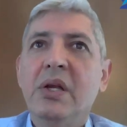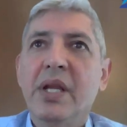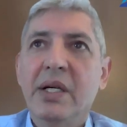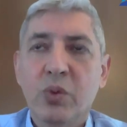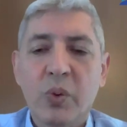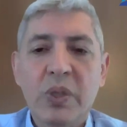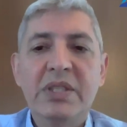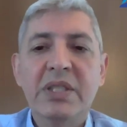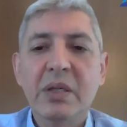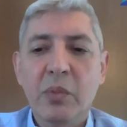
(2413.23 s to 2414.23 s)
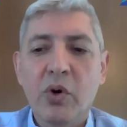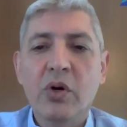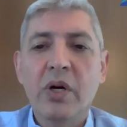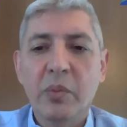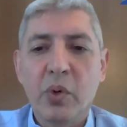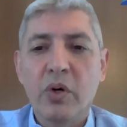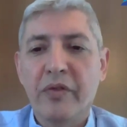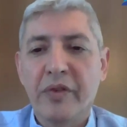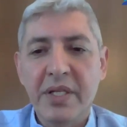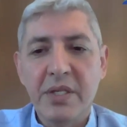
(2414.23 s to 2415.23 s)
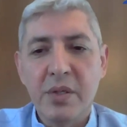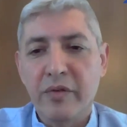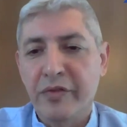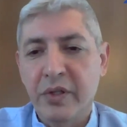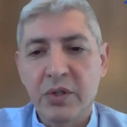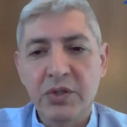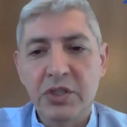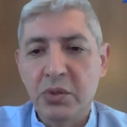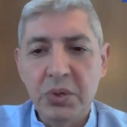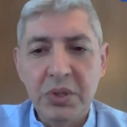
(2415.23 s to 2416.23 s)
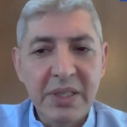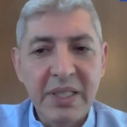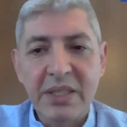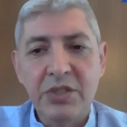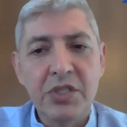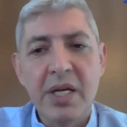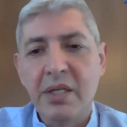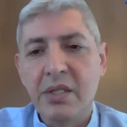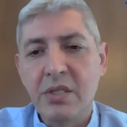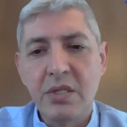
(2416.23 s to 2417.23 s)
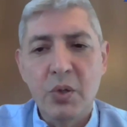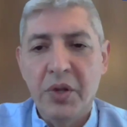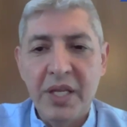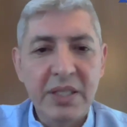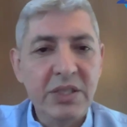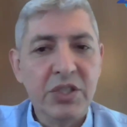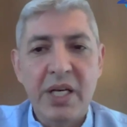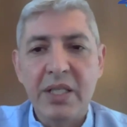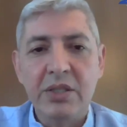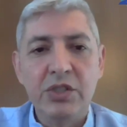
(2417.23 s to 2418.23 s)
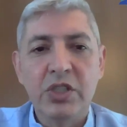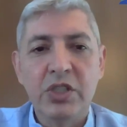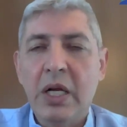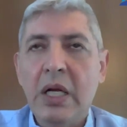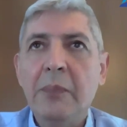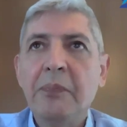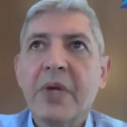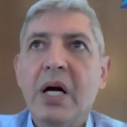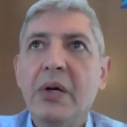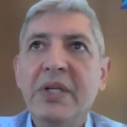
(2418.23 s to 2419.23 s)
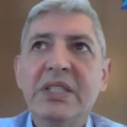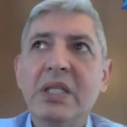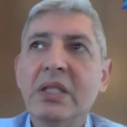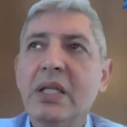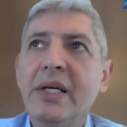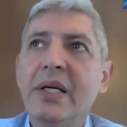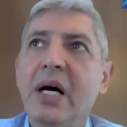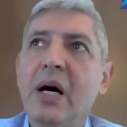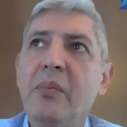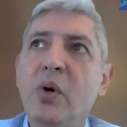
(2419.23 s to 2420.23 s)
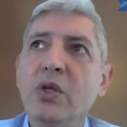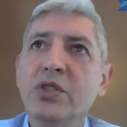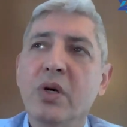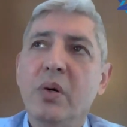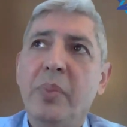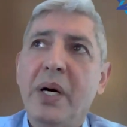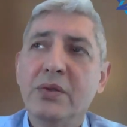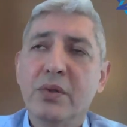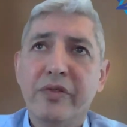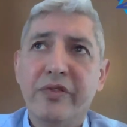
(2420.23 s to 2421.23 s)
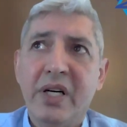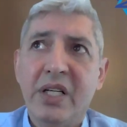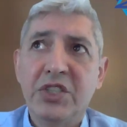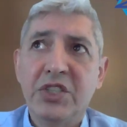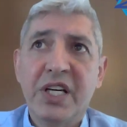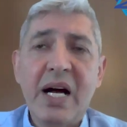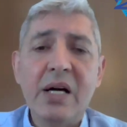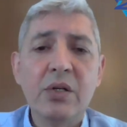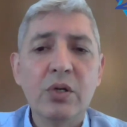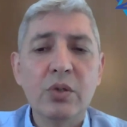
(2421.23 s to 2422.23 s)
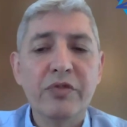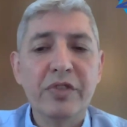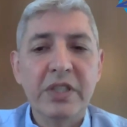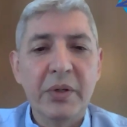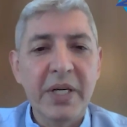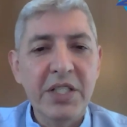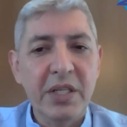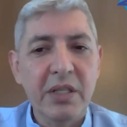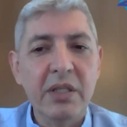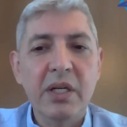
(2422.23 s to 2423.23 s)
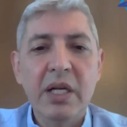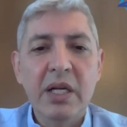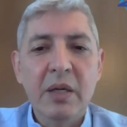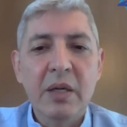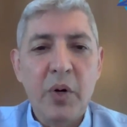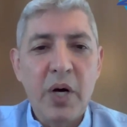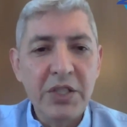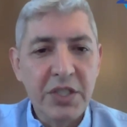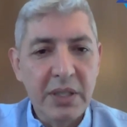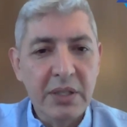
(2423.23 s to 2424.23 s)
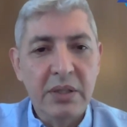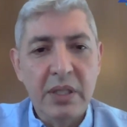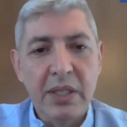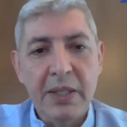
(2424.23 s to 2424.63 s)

that we will see more and more of this, of student exchange, youth exchange. Recently, I'm also part of Chicago Federation project,